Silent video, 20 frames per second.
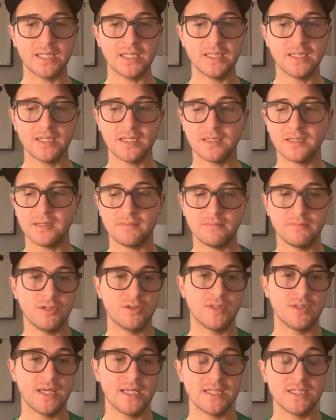I think, you
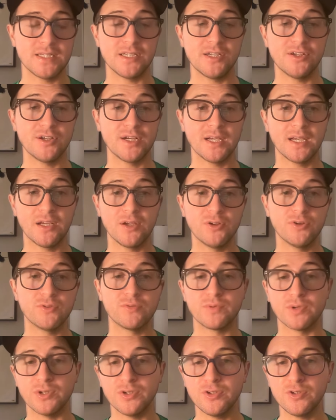know, that Derek Hill
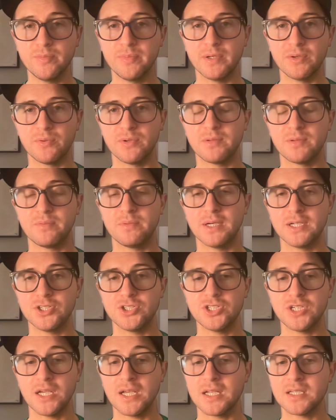role, but with a
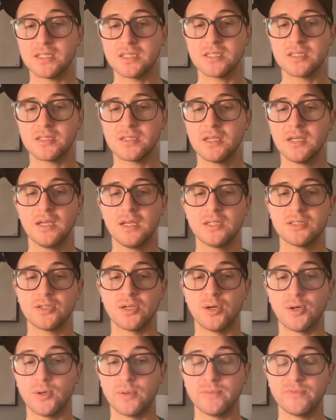chance
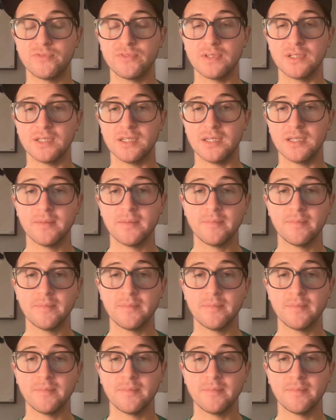to hopefully